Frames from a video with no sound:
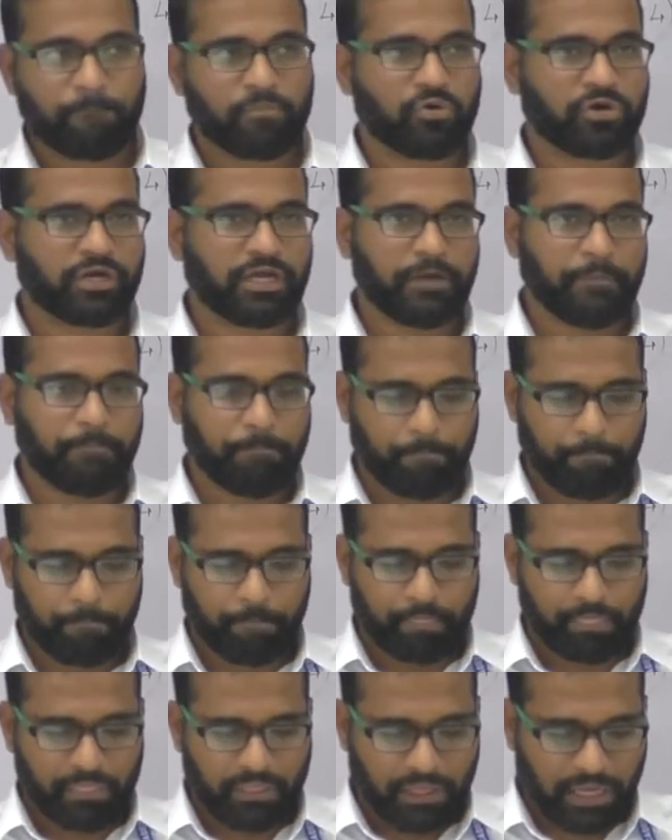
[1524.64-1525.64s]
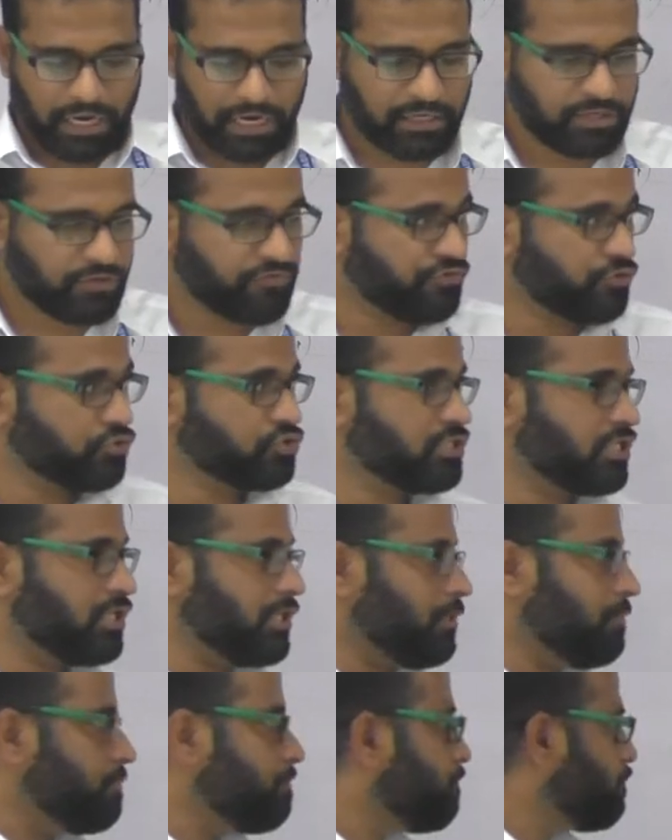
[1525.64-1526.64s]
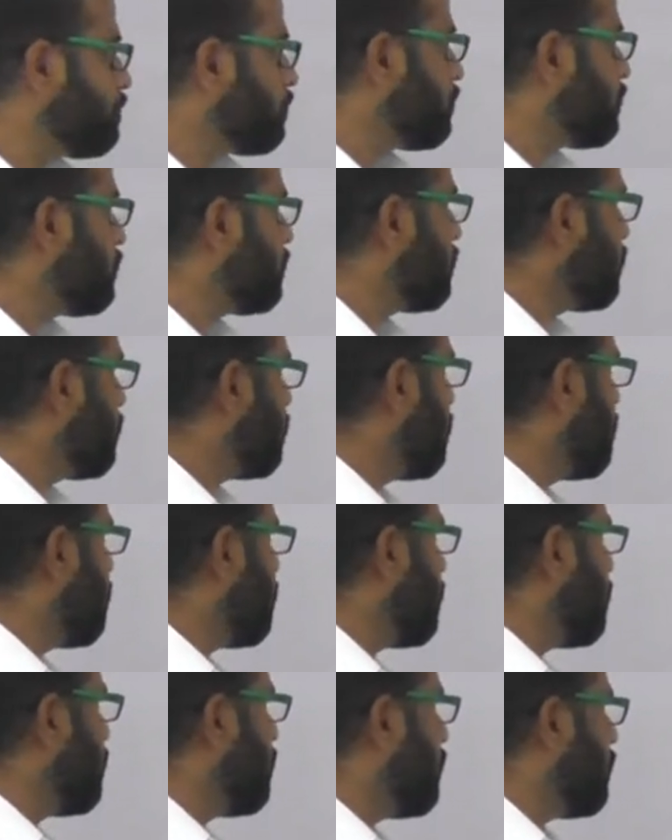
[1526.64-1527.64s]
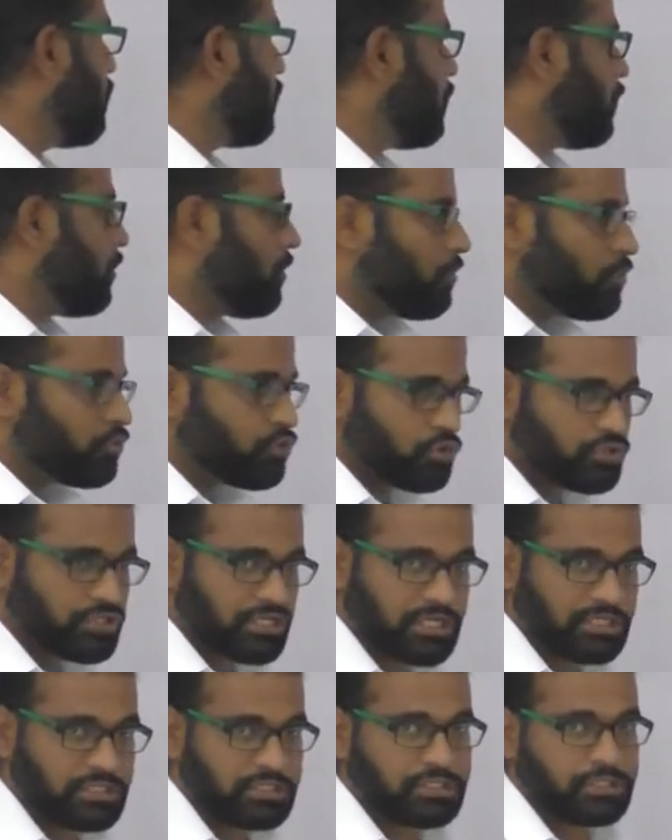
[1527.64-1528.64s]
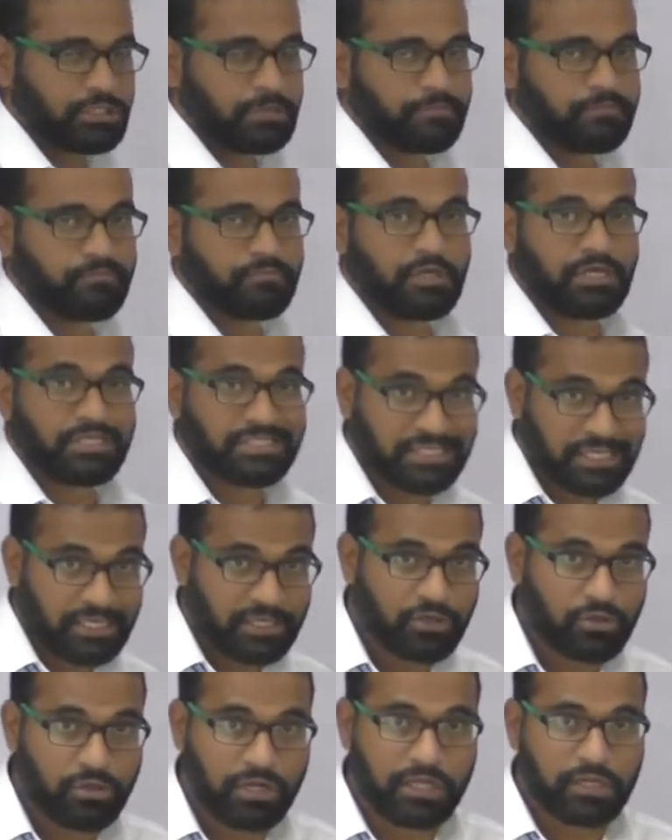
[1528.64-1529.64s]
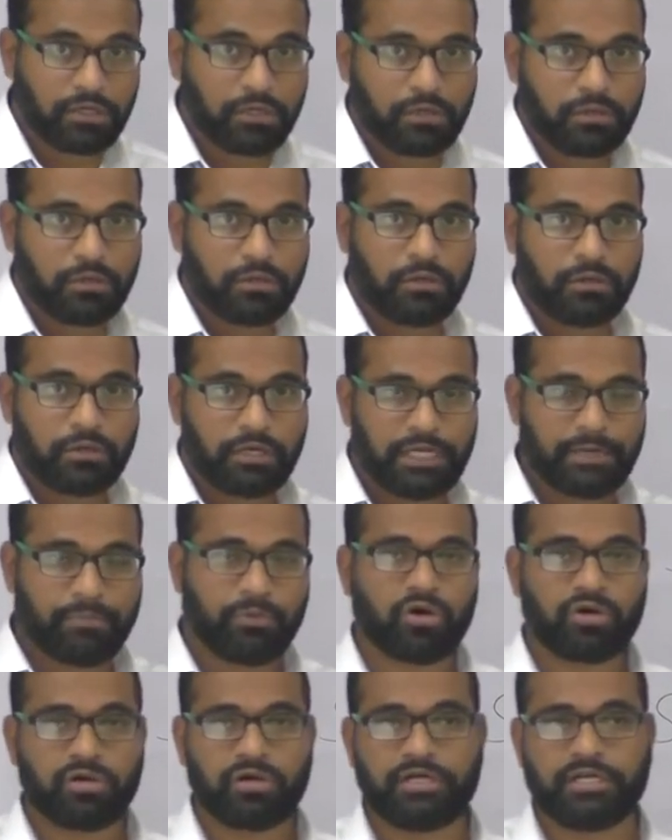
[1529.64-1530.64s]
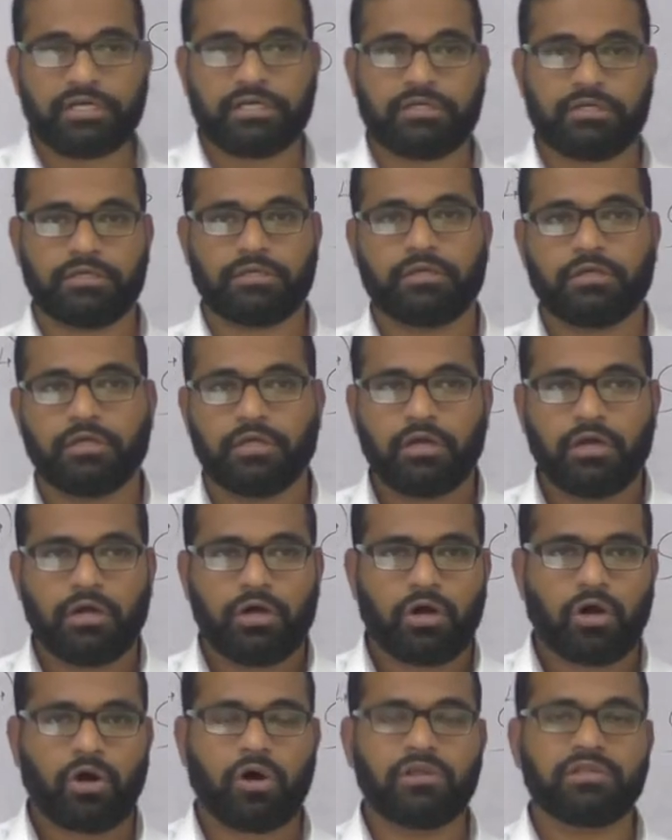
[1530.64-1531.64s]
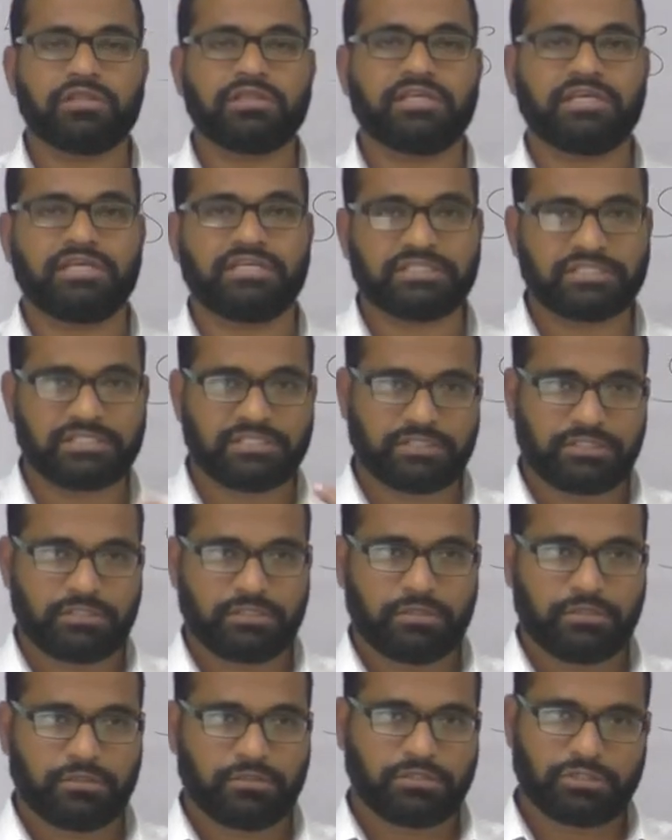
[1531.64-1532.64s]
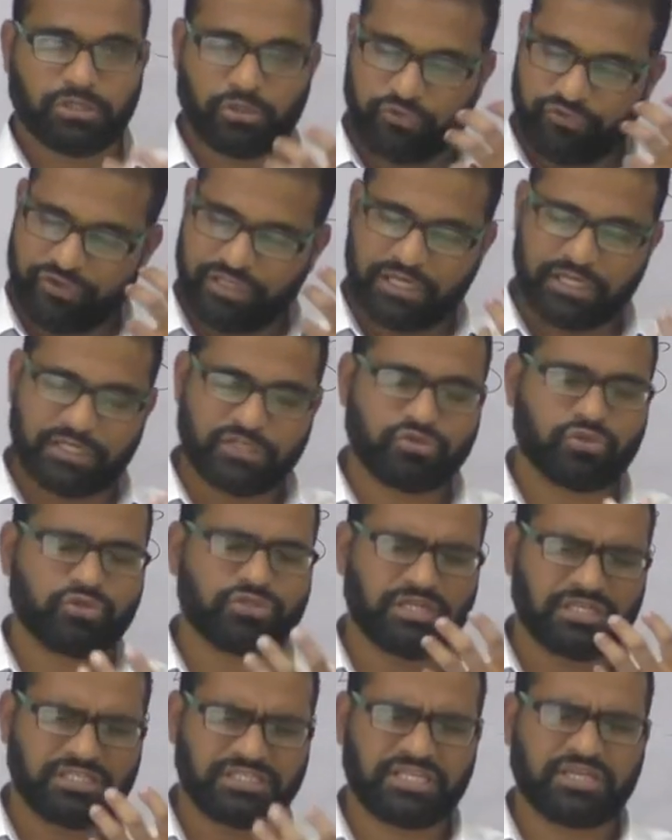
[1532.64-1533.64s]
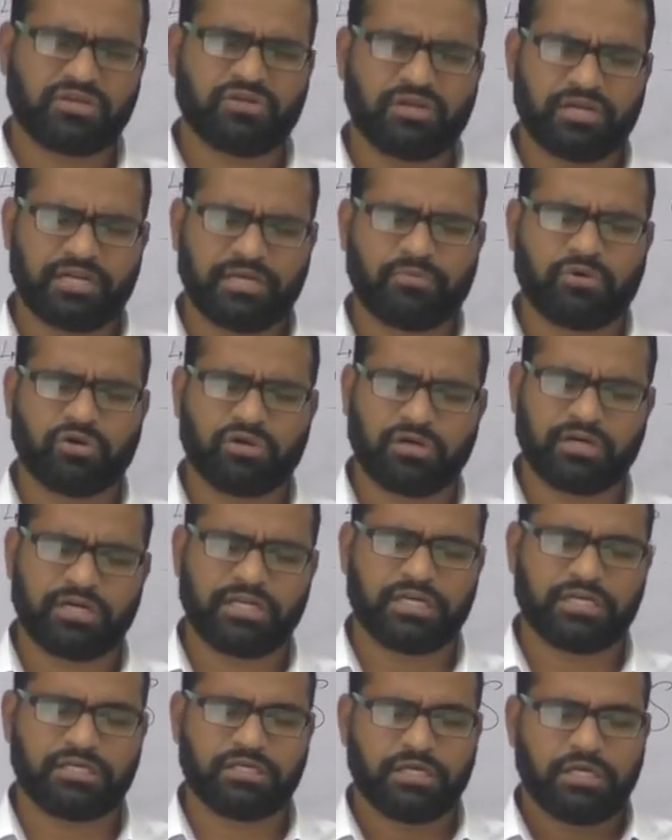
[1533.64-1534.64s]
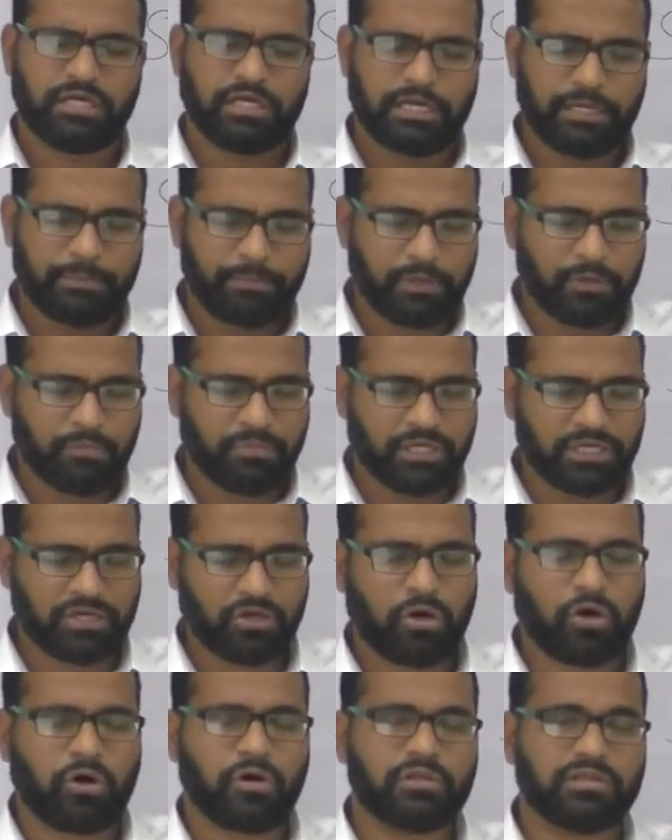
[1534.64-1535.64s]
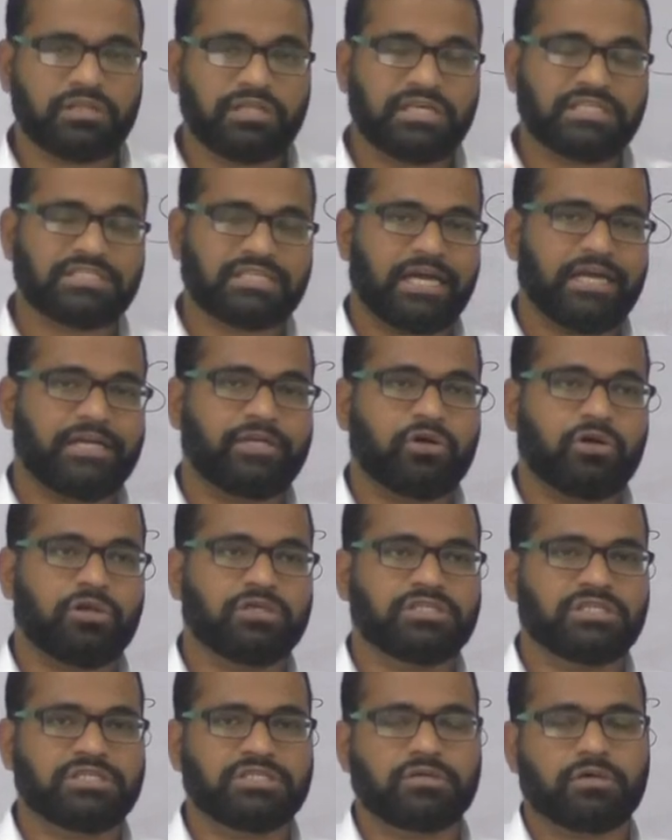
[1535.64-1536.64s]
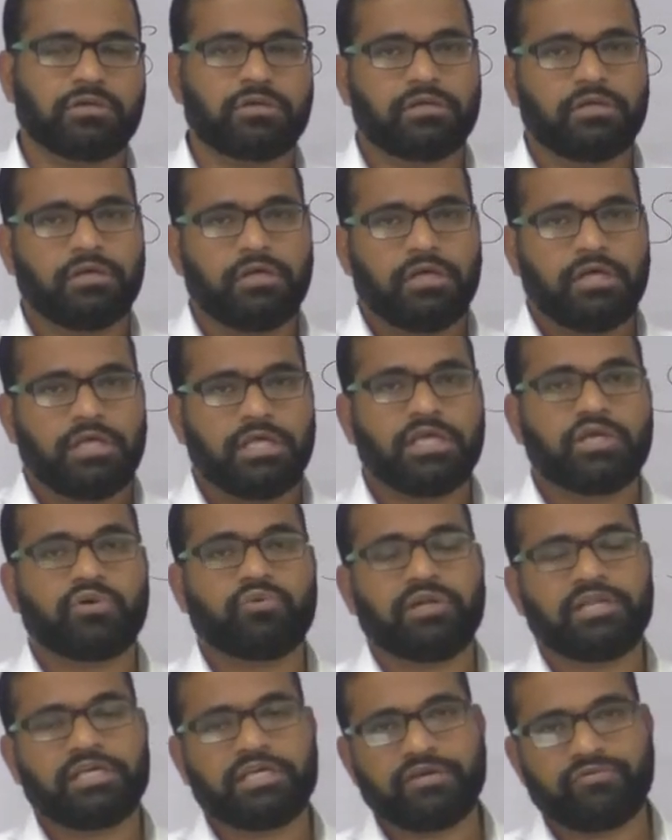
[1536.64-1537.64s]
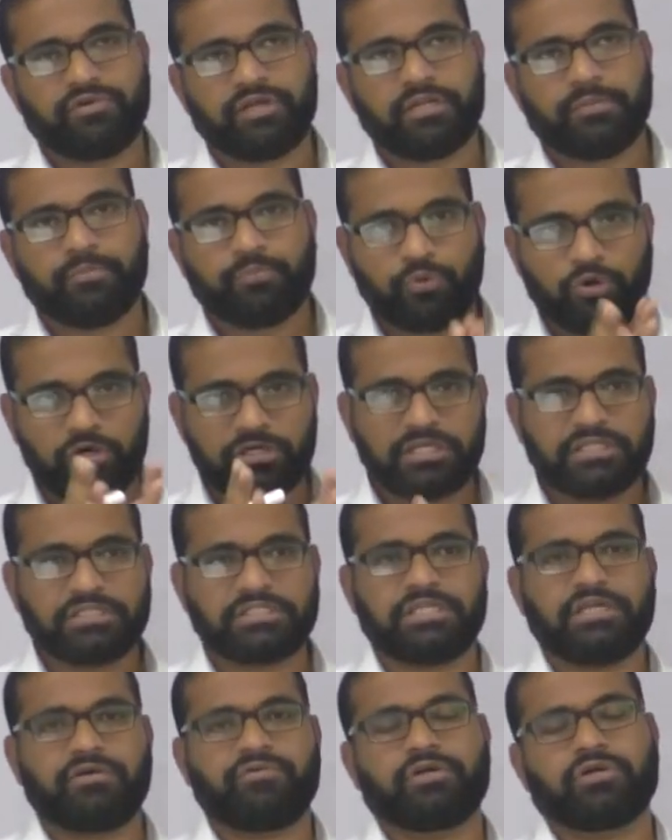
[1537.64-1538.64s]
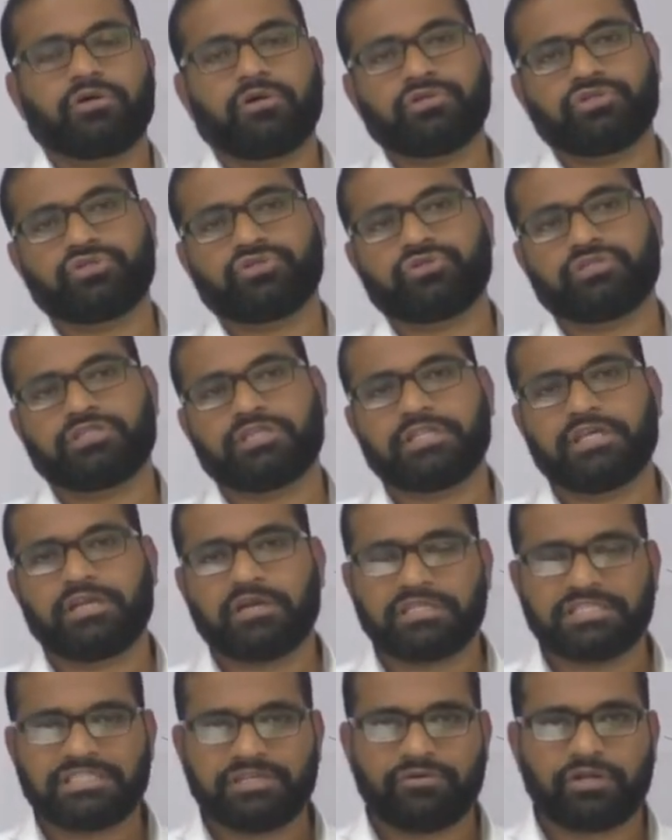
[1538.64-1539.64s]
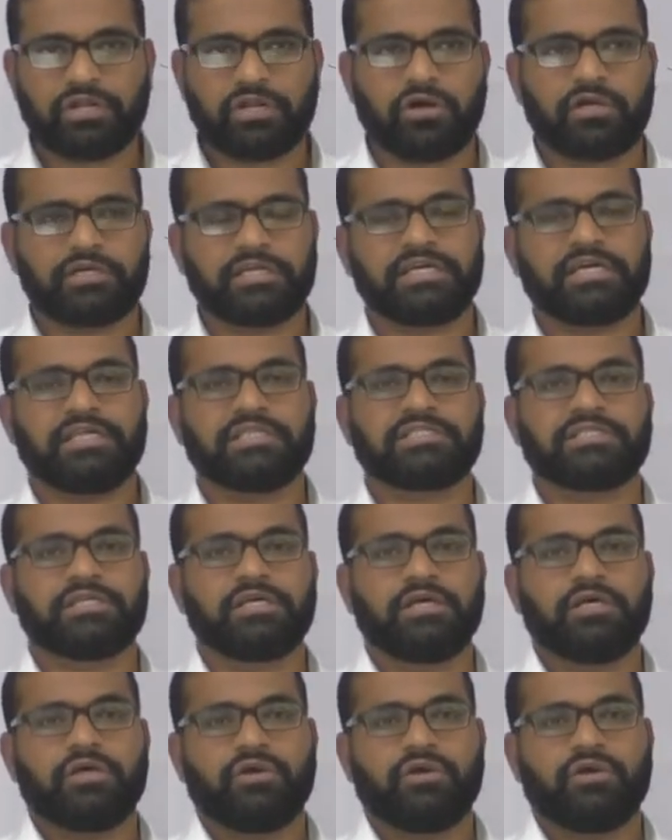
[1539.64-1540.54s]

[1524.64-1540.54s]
Okay? And if you see socialist, secular, democratic, all these, so whether it is socialist, secular, democratic, republic, all these ideologies are equally given importance in our constitution. There are several articles